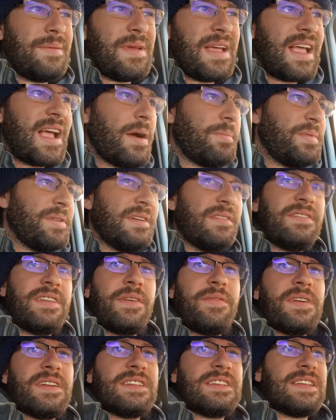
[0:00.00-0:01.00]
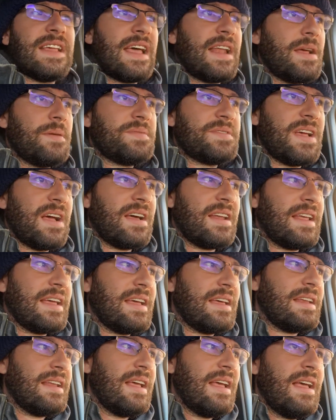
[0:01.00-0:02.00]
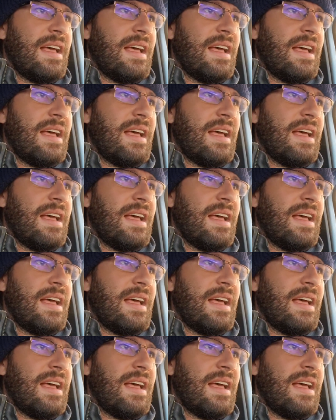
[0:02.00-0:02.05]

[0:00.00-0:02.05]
They make a couple of different setups on it.